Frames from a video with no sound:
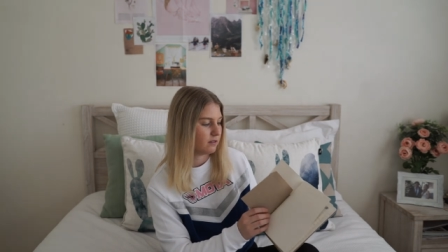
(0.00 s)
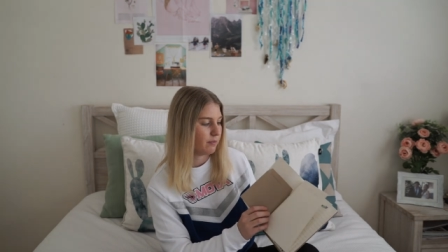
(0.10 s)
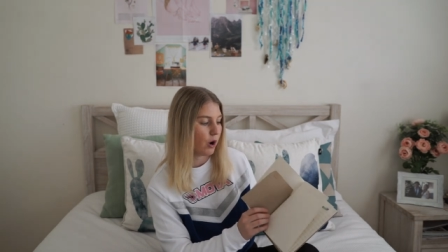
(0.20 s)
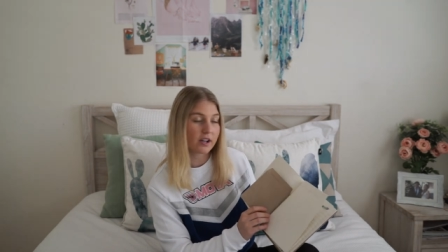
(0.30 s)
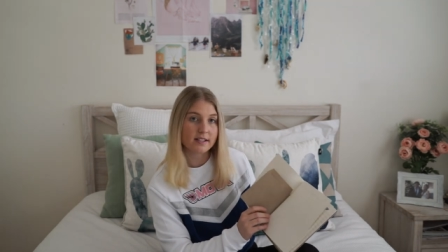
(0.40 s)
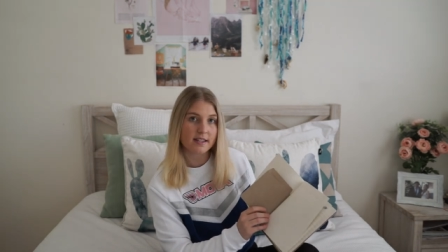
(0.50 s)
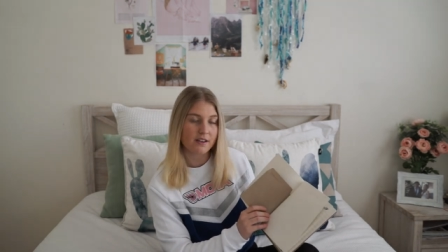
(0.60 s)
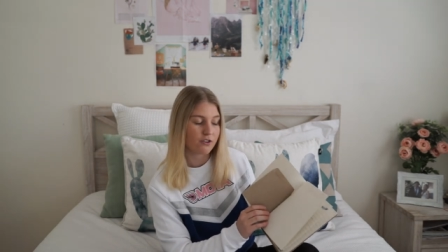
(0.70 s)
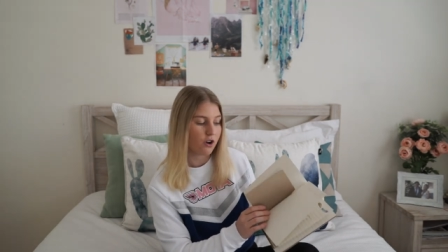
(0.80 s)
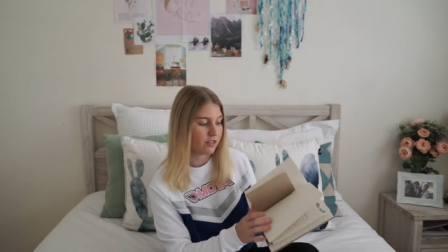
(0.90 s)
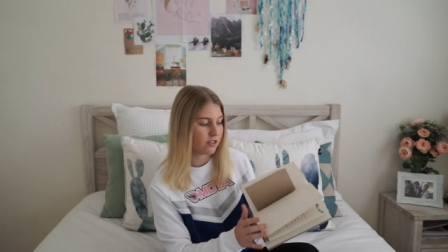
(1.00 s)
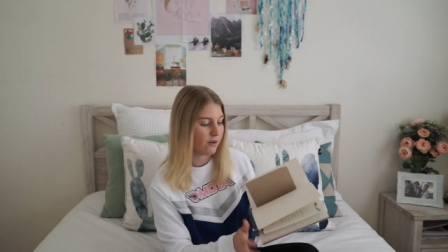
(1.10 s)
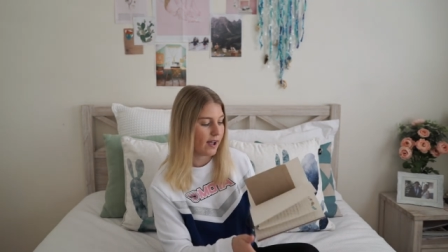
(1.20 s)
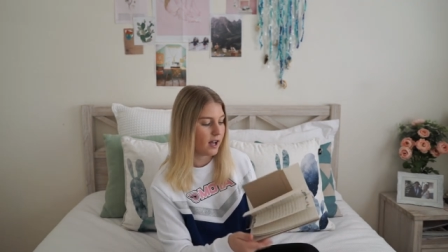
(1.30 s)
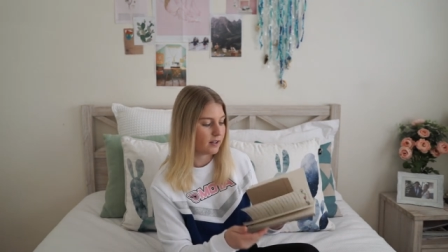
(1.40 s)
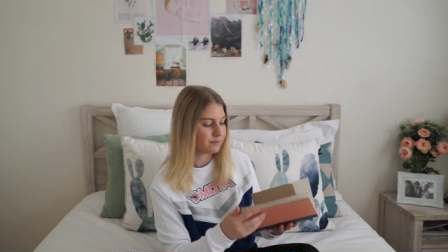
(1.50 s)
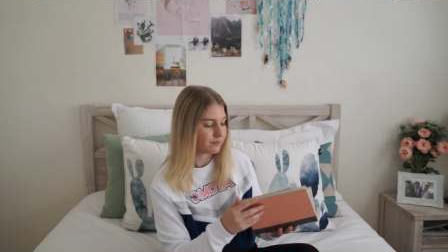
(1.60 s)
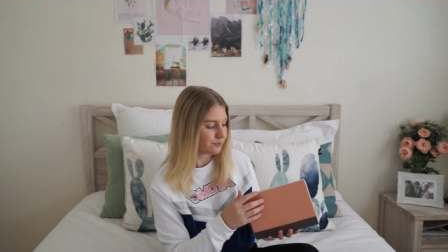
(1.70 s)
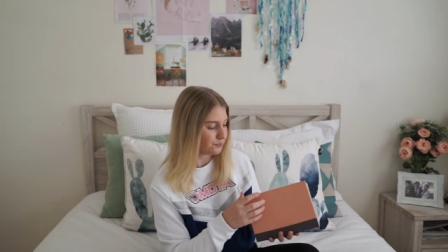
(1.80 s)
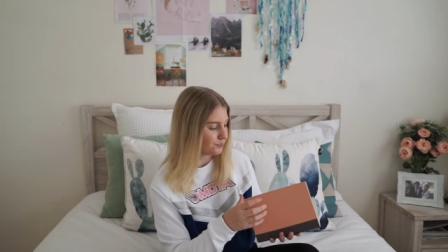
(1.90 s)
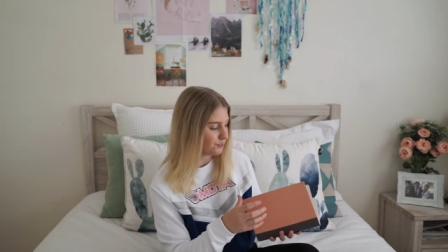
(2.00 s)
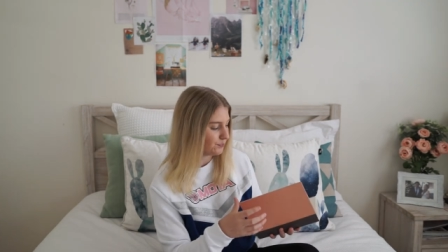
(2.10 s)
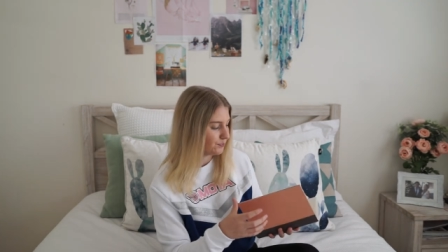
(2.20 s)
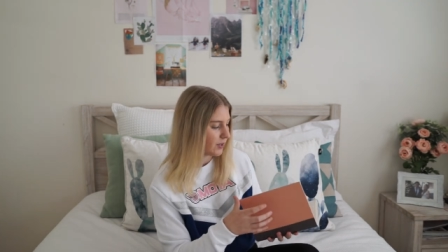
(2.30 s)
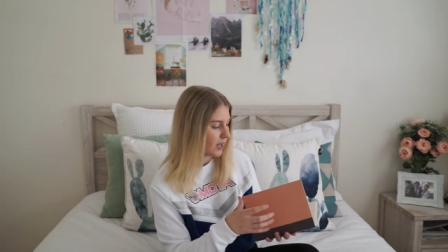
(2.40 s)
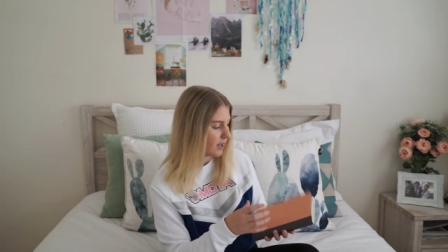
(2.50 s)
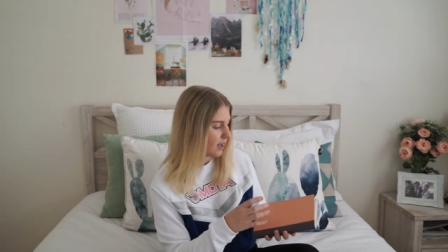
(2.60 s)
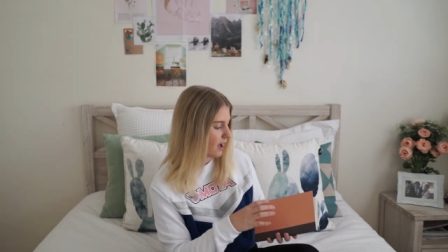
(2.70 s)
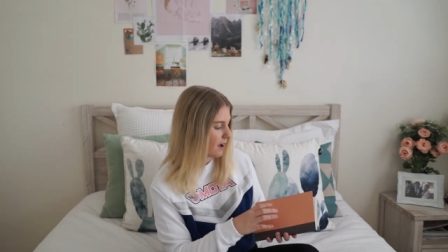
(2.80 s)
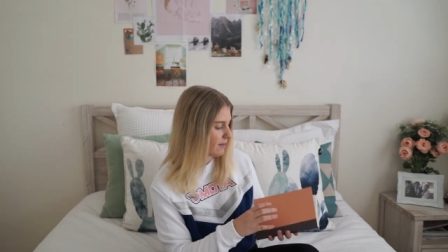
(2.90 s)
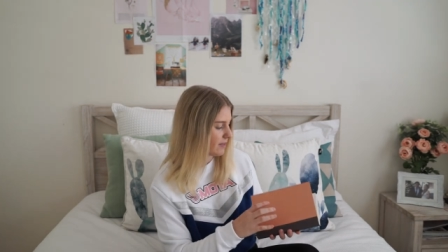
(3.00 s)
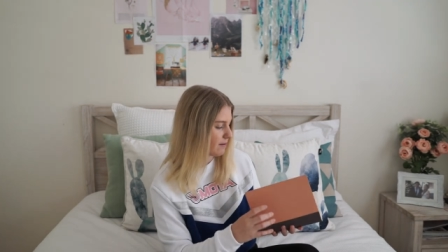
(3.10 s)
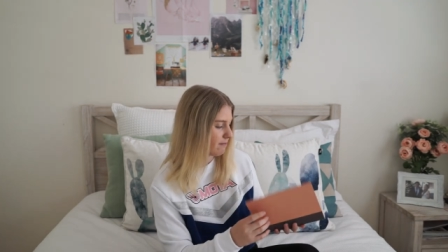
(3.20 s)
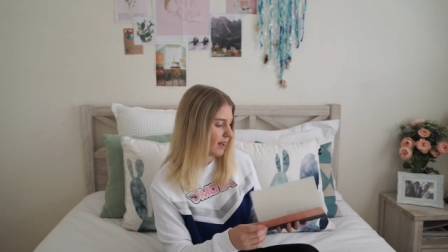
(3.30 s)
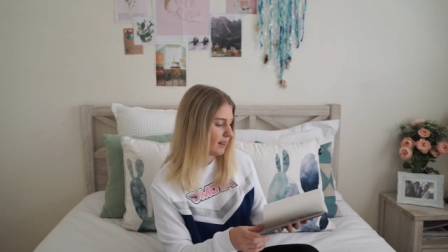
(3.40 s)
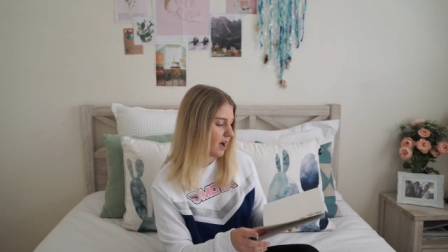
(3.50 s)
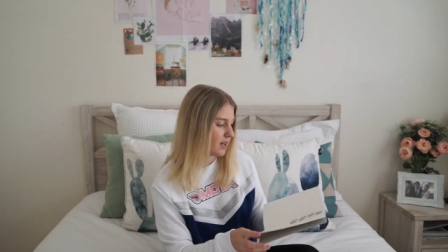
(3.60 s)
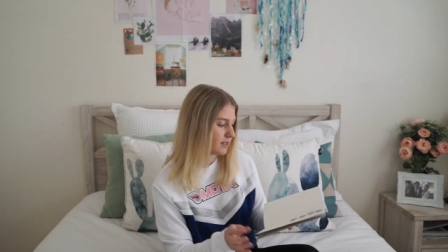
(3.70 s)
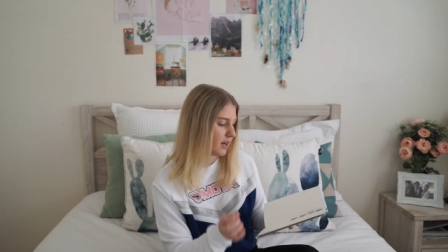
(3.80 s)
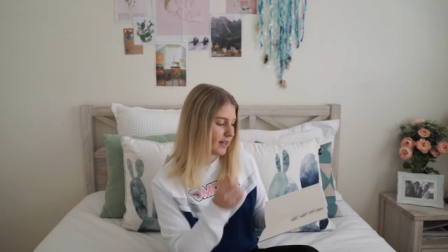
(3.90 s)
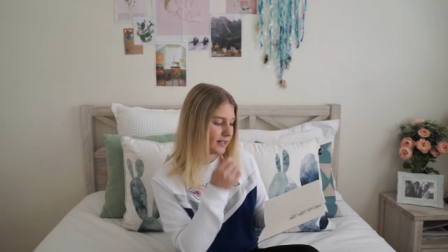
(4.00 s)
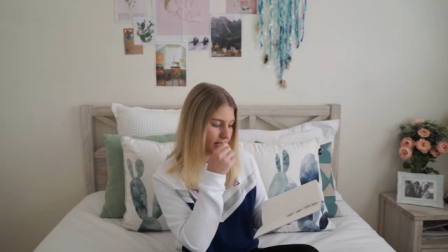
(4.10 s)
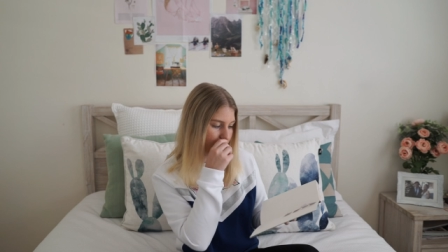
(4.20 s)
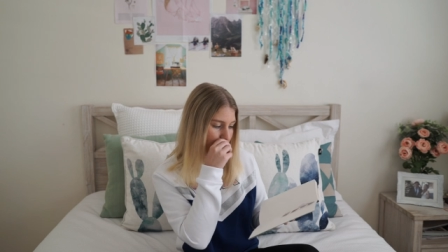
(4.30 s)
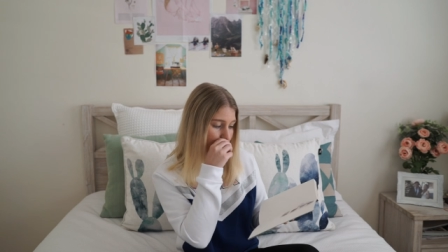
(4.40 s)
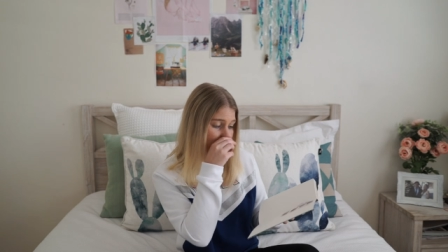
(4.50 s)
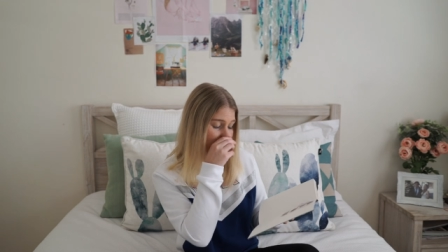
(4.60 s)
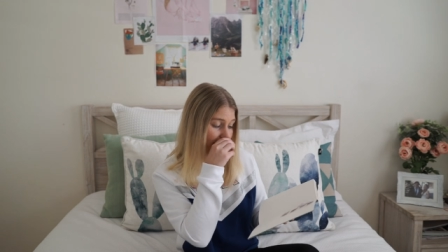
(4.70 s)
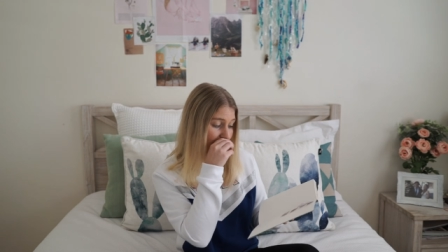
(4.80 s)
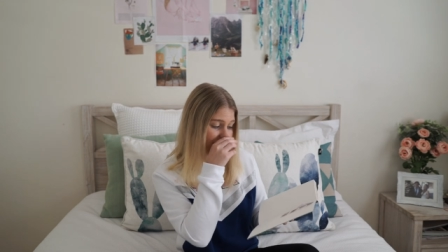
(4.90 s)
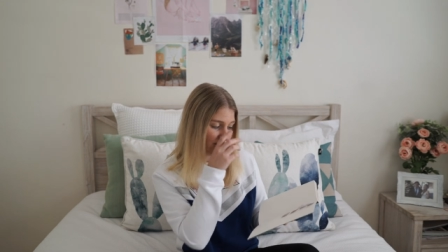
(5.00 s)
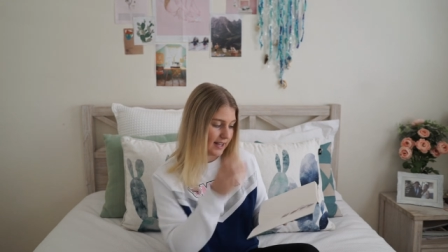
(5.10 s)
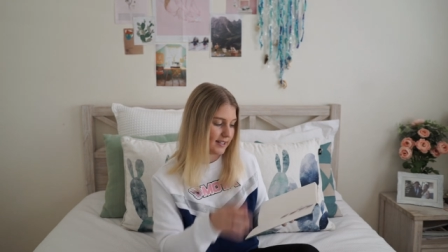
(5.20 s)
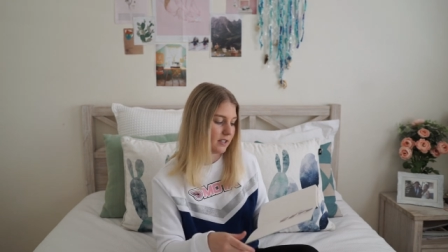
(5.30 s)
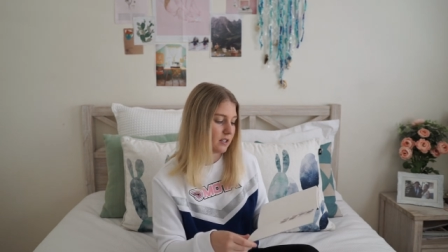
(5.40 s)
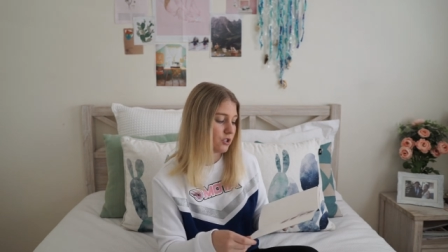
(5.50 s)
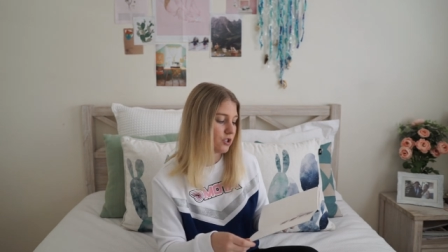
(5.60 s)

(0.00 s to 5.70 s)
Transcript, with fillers: pockets they've got throughout. Um, and then my last idea was life lessons.